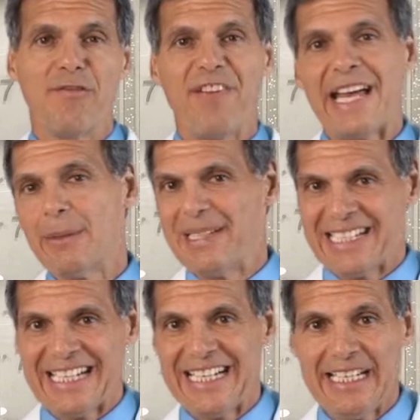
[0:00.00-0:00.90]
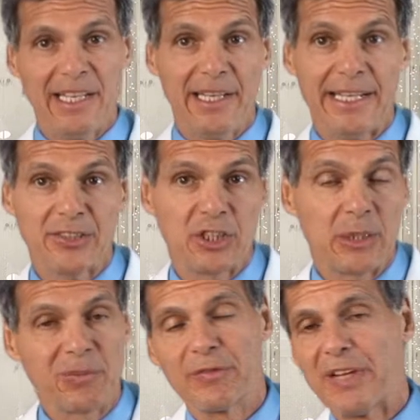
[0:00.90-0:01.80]
Vitamin E linked to
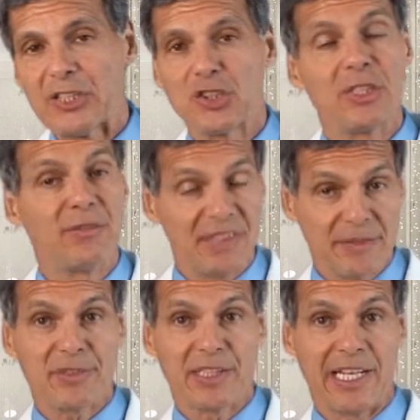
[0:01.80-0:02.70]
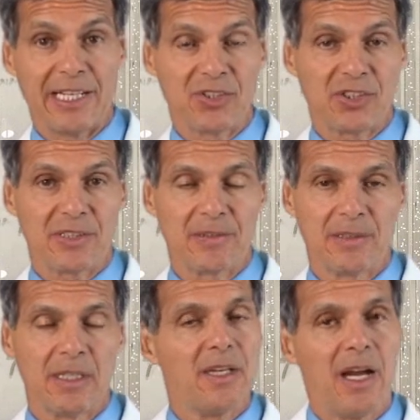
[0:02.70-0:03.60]
the prevention of liver cancer.
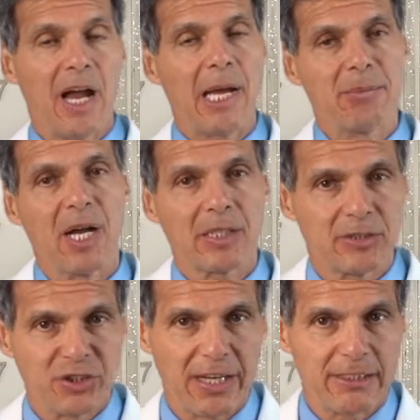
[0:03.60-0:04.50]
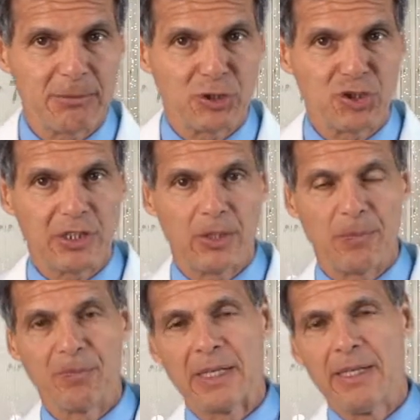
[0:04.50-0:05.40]
Hi, I'm Dr. James
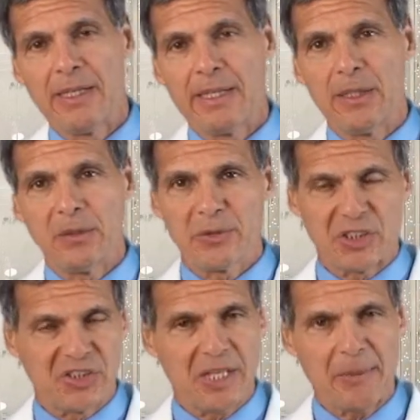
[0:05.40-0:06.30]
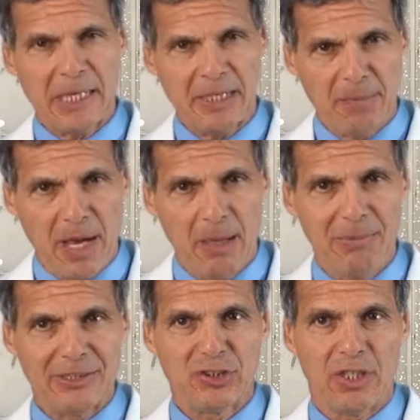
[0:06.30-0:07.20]
Meschino. You know, there was a study
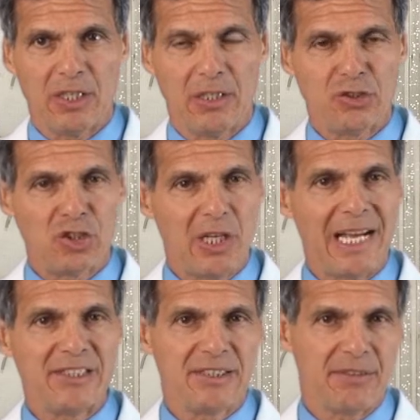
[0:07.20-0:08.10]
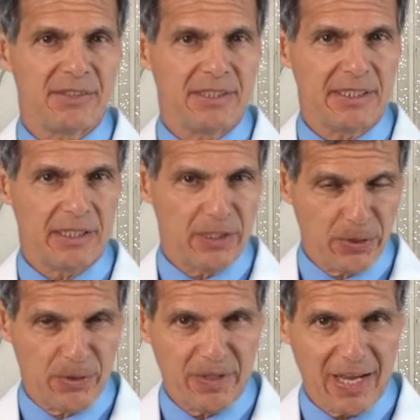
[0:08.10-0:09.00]
published on July 17,
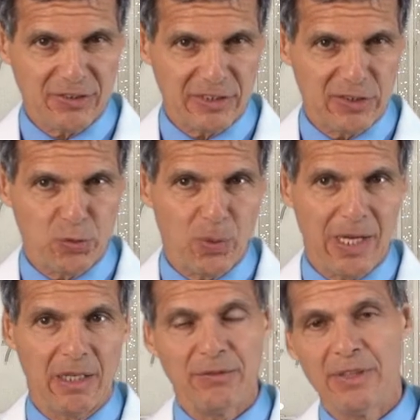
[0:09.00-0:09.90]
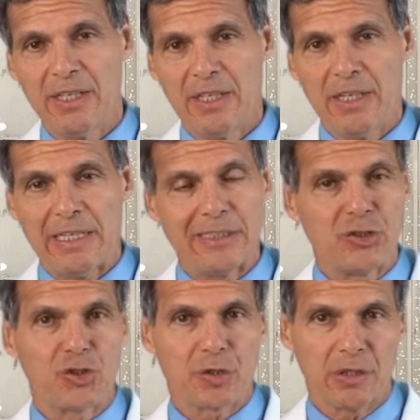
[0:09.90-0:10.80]
2012 in the
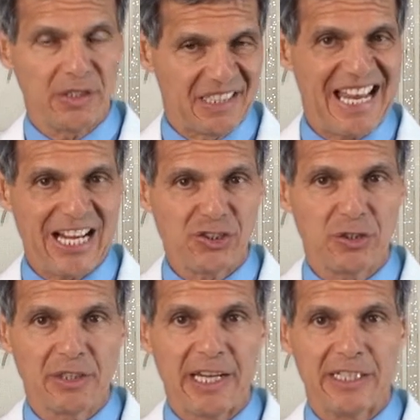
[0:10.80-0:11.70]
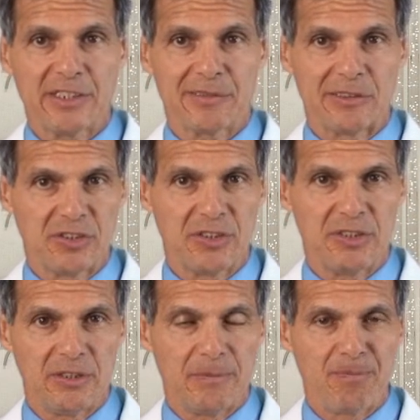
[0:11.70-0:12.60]
Journal of the National Cancer
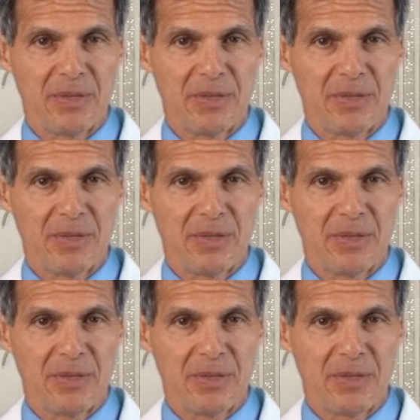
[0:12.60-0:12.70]
Institute.